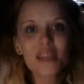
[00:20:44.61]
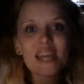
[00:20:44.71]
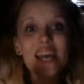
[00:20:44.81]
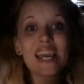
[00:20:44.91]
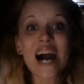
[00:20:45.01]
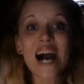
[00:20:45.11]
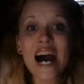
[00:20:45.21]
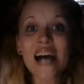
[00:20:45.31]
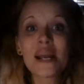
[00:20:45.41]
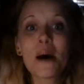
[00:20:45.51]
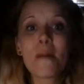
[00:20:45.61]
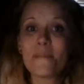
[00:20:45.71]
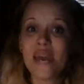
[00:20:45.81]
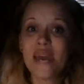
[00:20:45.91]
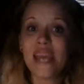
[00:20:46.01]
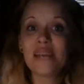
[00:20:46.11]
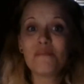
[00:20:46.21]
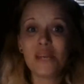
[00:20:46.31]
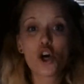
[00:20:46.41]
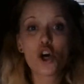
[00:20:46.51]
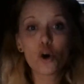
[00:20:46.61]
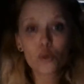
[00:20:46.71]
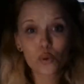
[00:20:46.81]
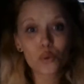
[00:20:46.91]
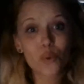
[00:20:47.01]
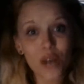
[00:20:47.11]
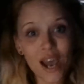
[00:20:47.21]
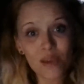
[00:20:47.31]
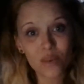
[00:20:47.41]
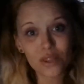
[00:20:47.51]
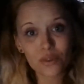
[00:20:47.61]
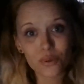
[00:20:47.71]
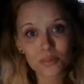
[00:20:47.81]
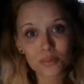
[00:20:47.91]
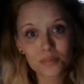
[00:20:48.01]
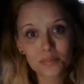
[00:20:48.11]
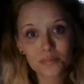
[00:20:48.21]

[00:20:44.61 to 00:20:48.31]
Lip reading: that God made me go through what I went through.